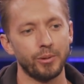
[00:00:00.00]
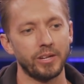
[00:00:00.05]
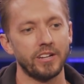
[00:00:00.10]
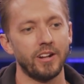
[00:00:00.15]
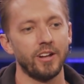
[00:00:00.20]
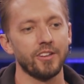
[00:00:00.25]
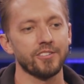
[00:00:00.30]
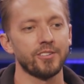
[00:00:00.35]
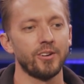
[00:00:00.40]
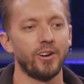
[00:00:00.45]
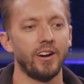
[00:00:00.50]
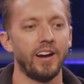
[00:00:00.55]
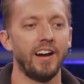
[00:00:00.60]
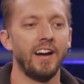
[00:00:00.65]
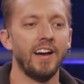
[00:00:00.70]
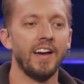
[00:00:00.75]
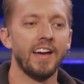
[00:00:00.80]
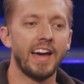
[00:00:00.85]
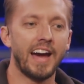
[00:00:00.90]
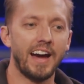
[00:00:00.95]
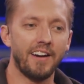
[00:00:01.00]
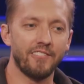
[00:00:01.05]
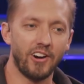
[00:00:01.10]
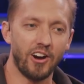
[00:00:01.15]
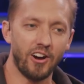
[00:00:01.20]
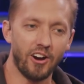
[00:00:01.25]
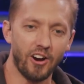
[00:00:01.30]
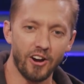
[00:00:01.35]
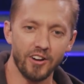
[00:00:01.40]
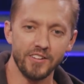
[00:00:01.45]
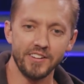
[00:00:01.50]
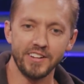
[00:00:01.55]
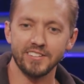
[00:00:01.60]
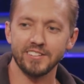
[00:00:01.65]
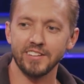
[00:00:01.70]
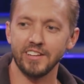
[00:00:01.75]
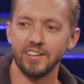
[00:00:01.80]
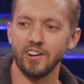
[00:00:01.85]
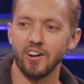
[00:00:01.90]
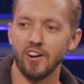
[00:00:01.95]
We can also have a
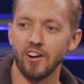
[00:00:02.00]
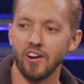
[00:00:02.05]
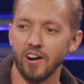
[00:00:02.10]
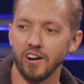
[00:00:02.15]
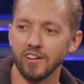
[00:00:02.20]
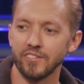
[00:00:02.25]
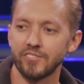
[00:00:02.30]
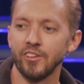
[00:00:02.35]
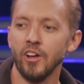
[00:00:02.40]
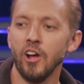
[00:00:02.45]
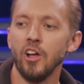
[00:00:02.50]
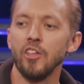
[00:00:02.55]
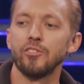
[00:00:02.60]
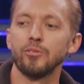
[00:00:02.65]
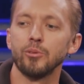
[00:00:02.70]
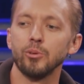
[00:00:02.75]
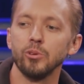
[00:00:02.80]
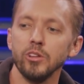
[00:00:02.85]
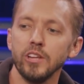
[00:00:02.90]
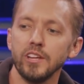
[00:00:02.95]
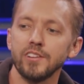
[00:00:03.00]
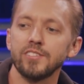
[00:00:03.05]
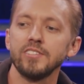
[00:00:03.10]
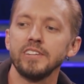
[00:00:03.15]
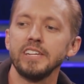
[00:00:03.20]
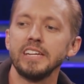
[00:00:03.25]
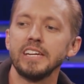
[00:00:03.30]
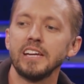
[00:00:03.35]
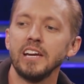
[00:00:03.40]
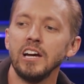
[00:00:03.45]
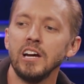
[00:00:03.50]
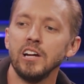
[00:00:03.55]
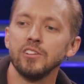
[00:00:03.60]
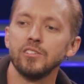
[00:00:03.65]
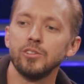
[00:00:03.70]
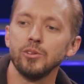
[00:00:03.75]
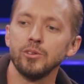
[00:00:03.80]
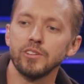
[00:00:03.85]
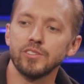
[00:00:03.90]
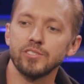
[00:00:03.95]
hardness in our hearts through listening
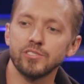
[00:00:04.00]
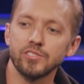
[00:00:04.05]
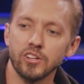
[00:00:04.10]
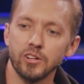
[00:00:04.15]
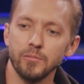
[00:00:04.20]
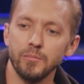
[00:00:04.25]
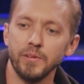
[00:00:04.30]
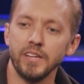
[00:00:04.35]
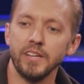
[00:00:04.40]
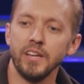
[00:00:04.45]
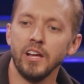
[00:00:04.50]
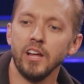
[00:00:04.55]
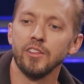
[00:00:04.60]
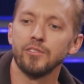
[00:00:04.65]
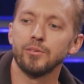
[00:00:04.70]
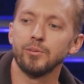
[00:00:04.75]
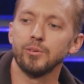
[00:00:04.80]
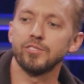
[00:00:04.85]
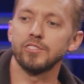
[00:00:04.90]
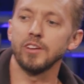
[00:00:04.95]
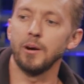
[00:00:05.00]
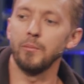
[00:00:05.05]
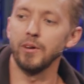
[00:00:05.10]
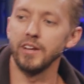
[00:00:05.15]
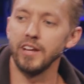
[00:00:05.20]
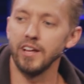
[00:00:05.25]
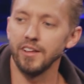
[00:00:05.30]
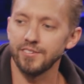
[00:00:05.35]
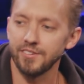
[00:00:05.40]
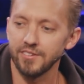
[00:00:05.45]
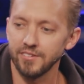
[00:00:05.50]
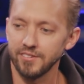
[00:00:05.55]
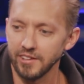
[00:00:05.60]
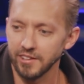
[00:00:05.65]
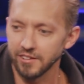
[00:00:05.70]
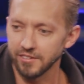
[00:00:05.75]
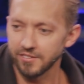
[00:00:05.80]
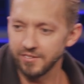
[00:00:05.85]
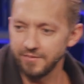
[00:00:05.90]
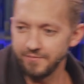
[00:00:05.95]
to the sermon through someone else's
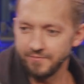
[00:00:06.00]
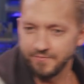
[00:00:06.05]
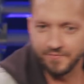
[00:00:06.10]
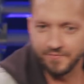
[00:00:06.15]
ears.